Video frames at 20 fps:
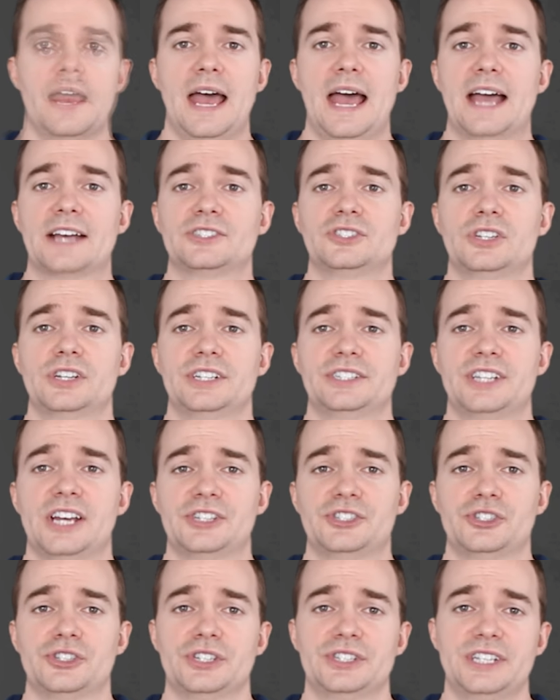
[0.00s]
excellent
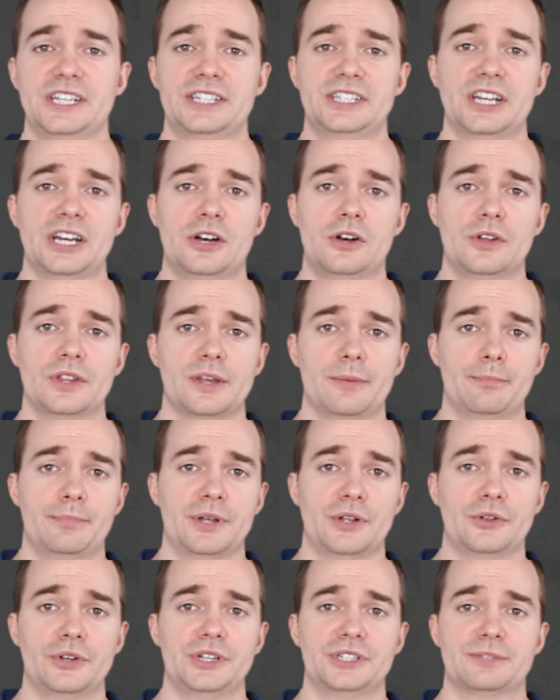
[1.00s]
attention to detail and the
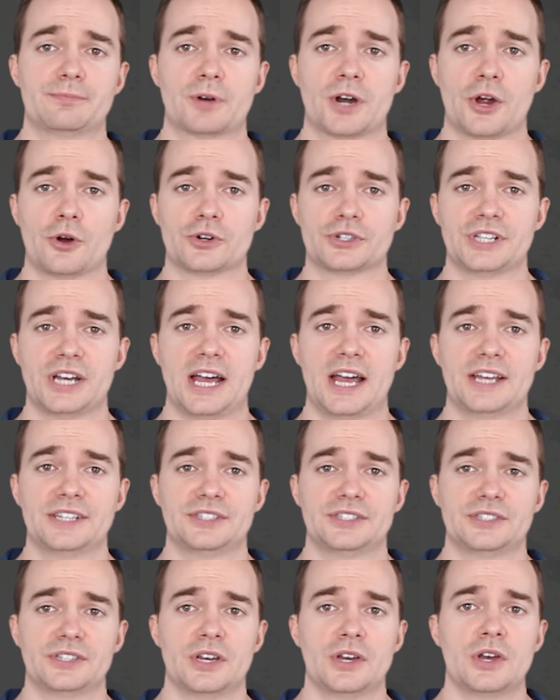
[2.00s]
ability to
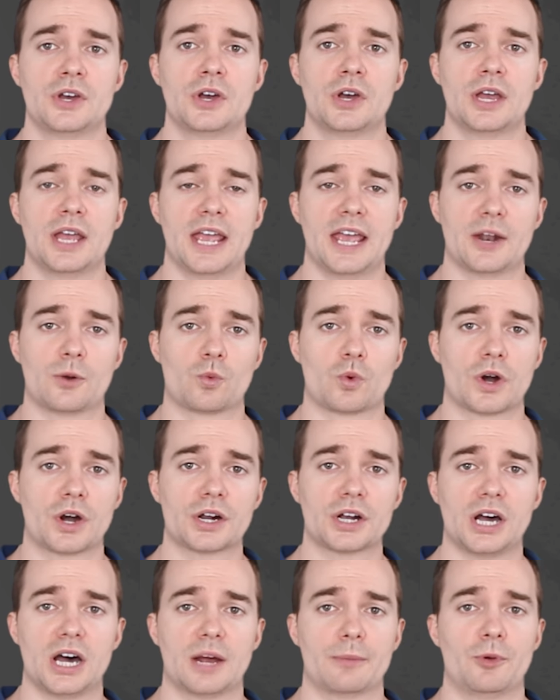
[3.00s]
prioritize and
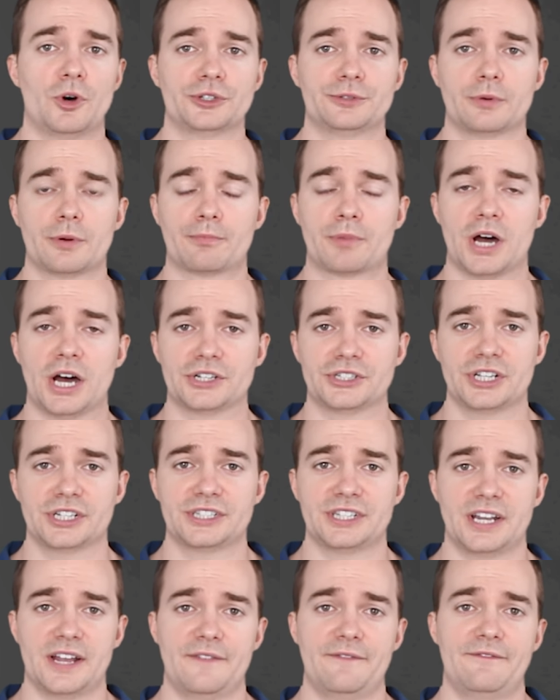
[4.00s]
work on multiple
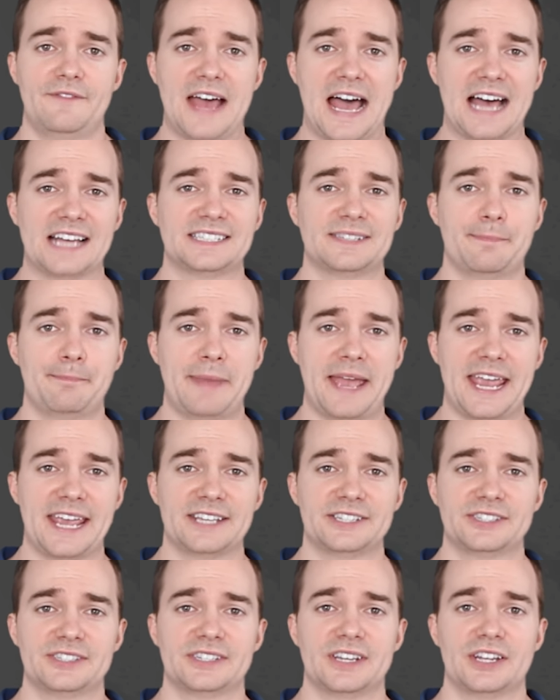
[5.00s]
projects in a
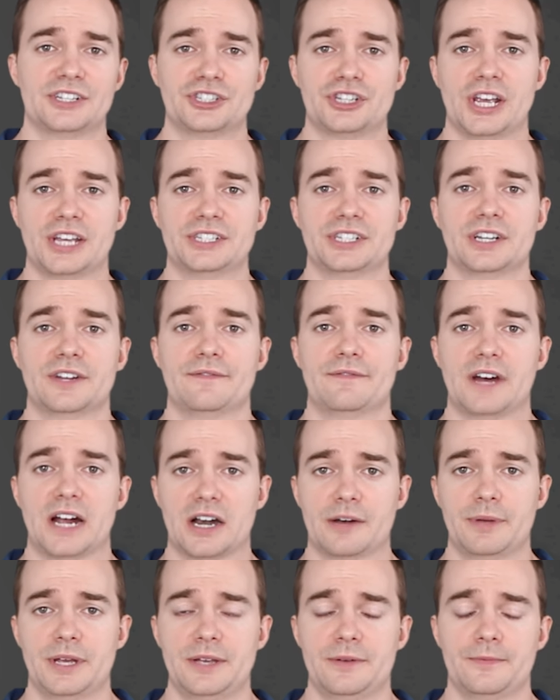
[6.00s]
fast-paced, changing
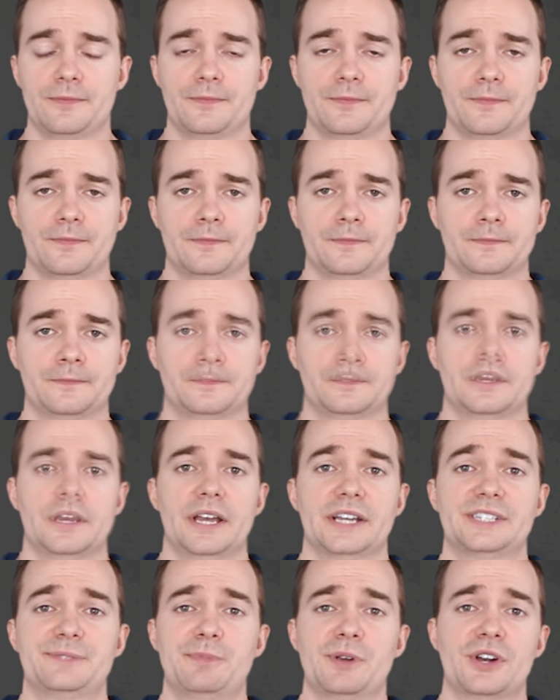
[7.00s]
environment.
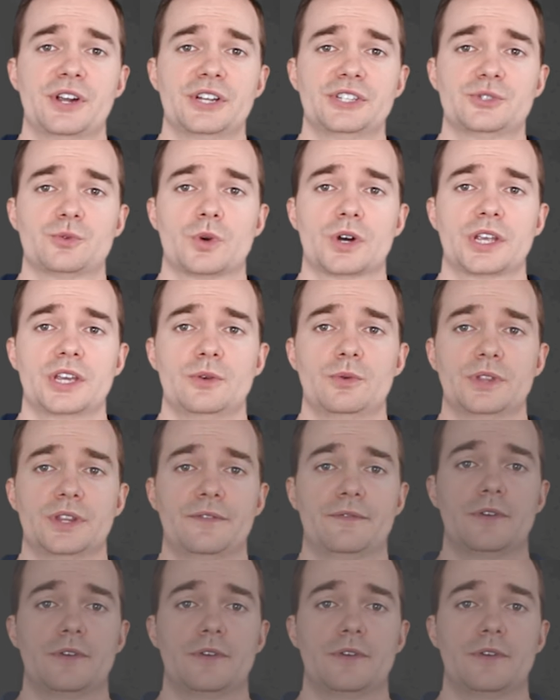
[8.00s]
Experience working with the